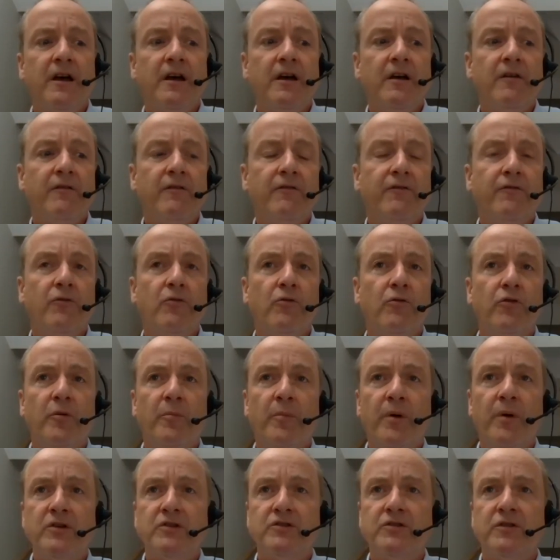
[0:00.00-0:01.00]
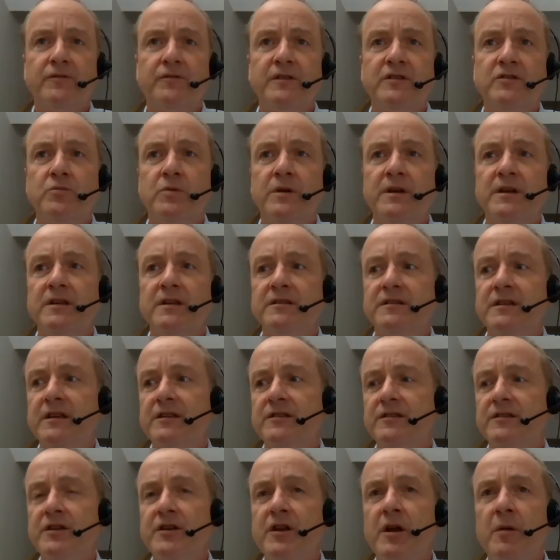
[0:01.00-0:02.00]
for the Post Office
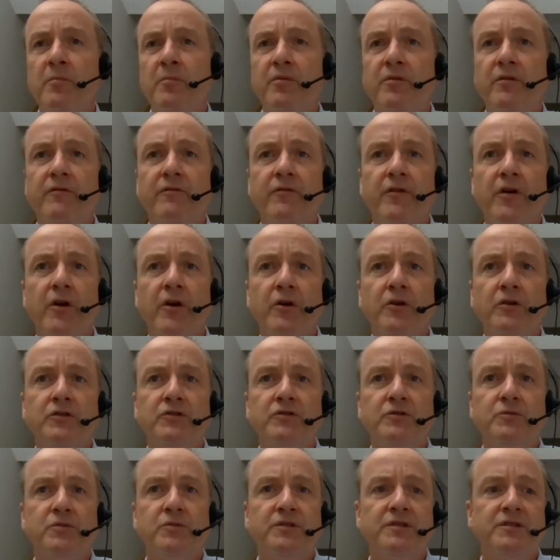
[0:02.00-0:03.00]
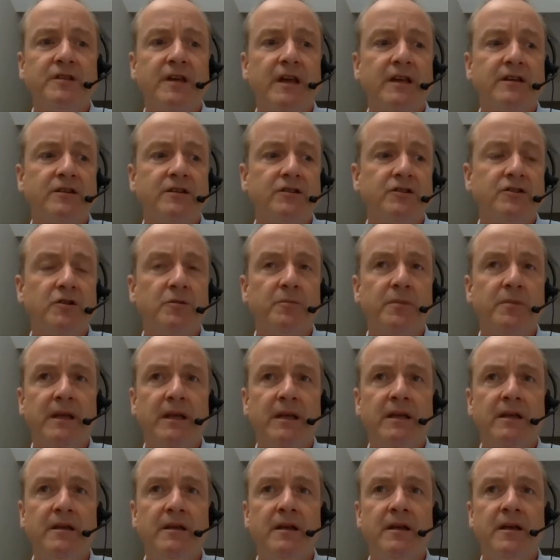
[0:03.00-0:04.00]
witnesses, a number of those were said to
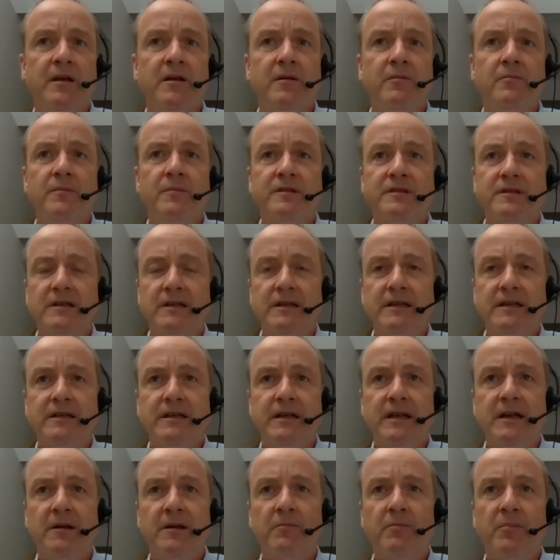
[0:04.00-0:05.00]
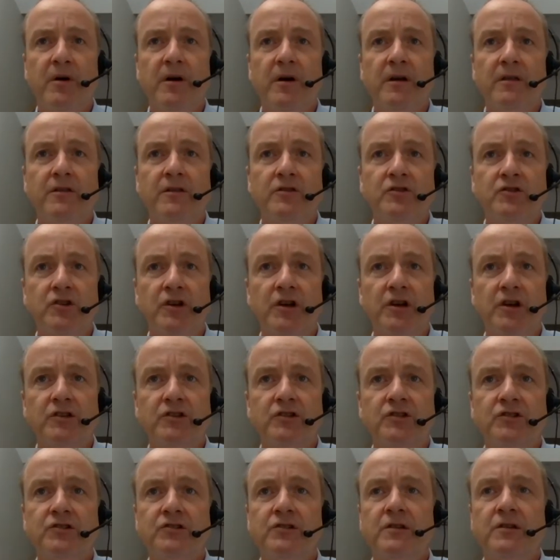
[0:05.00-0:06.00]
be misleading by the
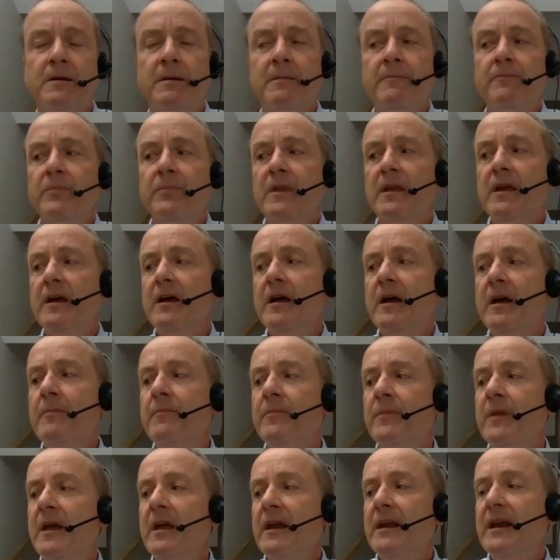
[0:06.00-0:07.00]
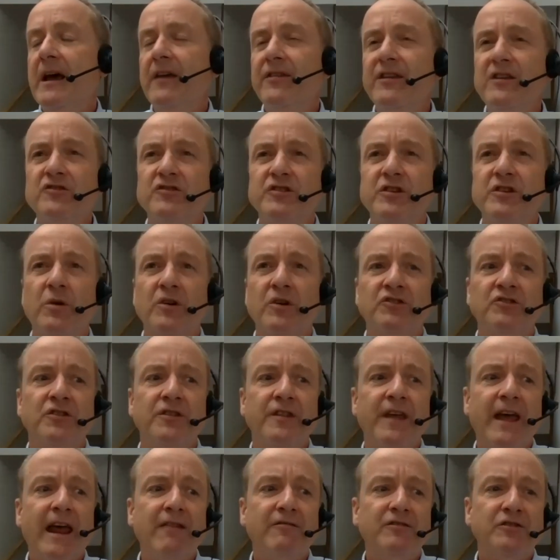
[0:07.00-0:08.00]
judge. Now, the interesting question
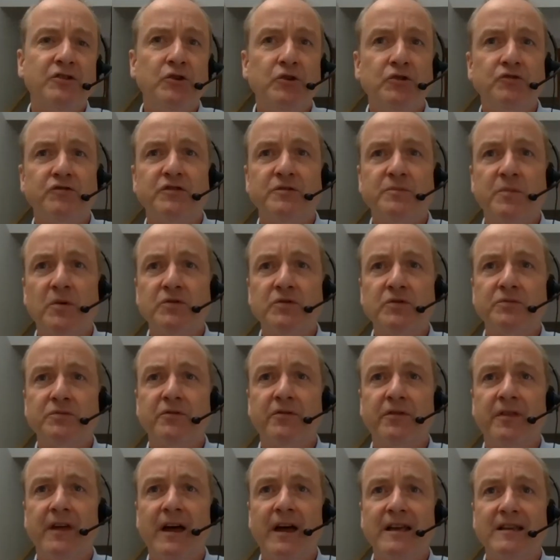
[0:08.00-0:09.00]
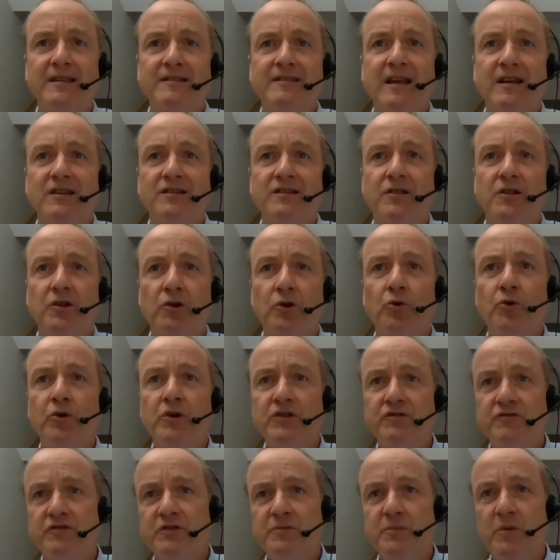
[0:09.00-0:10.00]
there is who's responsible for that? Is that the
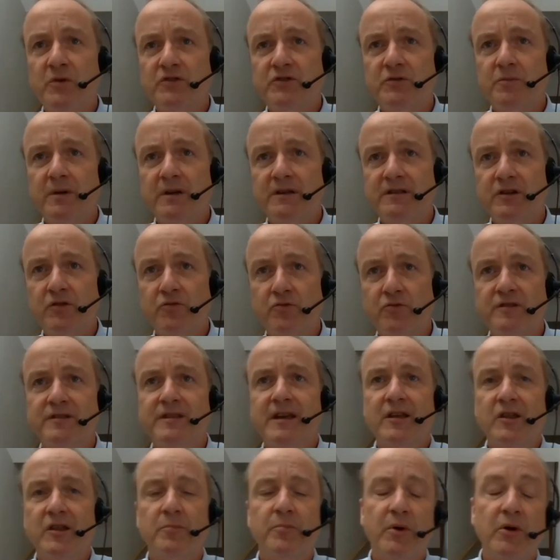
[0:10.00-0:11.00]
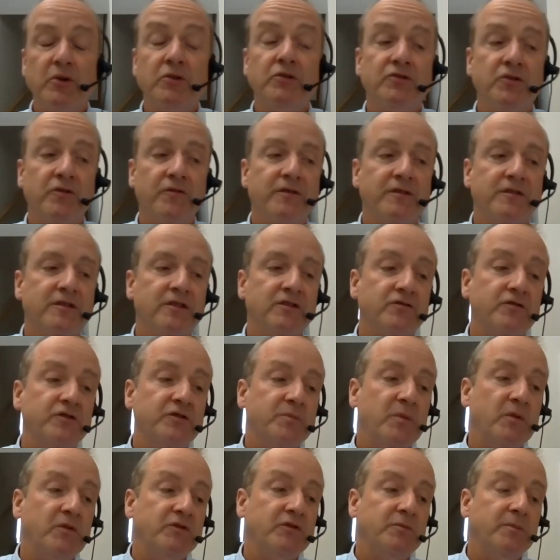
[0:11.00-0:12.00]
lawyer's responsibility or is that the Post Office's
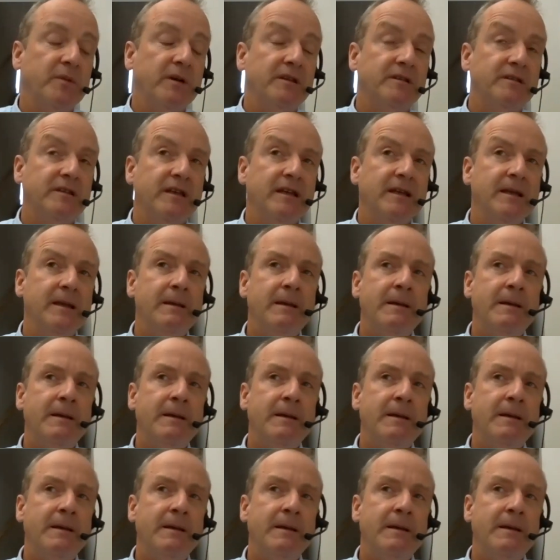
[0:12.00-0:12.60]
responsibility?